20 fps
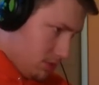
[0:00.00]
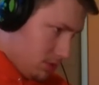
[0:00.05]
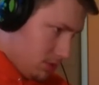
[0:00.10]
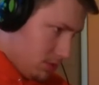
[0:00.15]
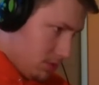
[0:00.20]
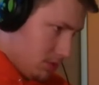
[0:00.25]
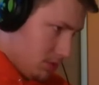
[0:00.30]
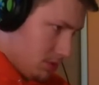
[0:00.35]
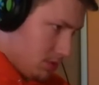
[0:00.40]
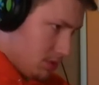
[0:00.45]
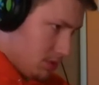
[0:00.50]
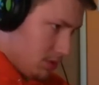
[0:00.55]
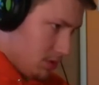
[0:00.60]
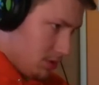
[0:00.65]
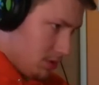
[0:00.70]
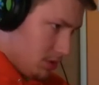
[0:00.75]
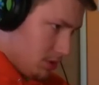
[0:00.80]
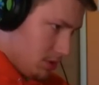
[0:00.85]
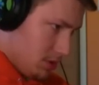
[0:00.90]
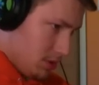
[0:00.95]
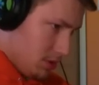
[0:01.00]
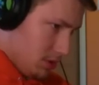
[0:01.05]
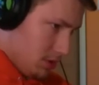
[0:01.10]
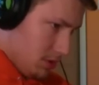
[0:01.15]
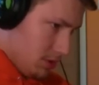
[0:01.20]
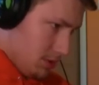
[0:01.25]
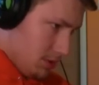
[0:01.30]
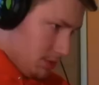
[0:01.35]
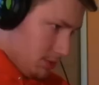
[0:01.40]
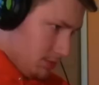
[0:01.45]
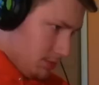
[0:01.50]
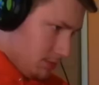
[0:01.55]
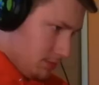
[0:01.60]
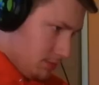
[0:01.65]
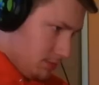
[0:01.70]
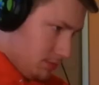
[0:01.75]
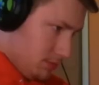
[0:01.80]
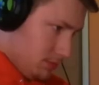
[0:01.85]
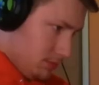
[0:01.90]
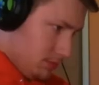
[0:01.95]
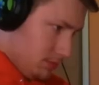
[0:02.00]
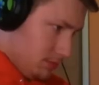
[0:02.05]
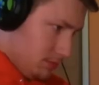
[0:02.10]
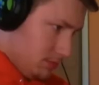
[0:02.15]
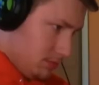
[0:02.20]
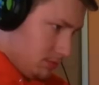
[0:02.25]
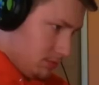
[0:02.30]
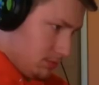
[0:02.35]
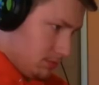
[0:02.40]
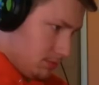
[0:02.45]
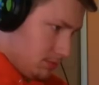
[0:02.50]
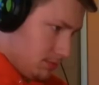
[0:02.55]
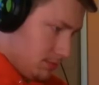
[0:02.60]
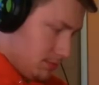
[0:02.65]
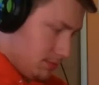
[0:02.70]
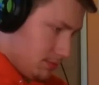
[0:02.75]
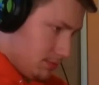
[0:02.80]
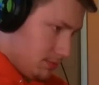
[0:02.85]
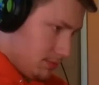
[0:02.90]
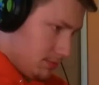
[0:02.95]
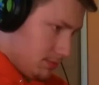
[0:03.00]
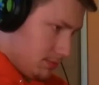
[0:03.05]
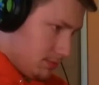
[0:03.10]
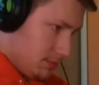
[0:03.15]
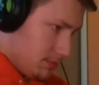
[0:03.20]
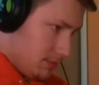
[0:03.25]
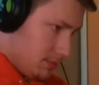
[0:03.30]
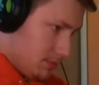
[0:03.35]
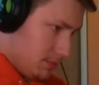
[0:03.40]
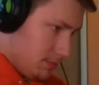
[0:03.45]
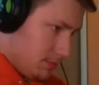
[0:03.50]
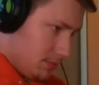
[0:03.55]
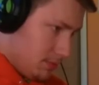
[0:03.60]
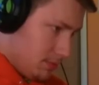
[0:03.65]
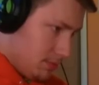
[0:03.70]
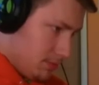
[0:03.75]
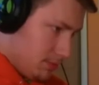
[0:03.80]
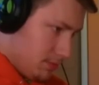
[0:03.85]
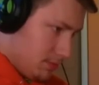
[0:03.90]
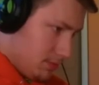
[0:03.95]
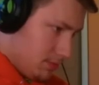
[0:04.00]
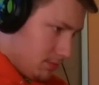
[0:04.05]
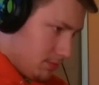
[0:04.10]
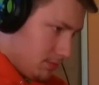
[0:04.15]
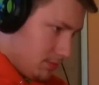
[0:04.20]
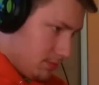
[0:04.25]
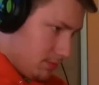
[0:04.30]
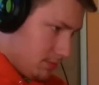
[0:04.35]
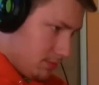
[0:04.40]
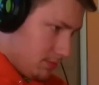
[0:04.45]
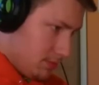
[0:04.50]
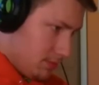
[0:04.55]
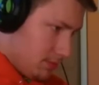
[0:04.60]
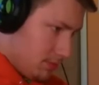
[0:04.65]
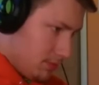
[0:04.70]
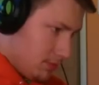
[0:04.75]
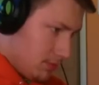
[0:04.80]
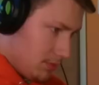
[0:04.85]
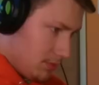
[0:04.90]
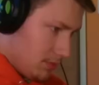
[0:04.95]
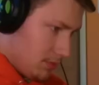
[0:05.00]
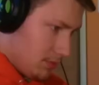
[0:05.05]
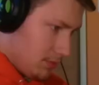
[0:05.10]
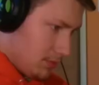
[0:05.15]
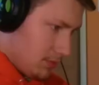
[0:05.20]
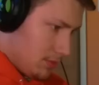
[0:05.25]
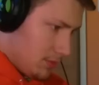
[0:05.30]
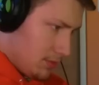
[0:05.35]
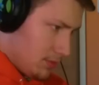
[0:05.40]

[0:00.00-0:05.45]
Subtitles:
(silence)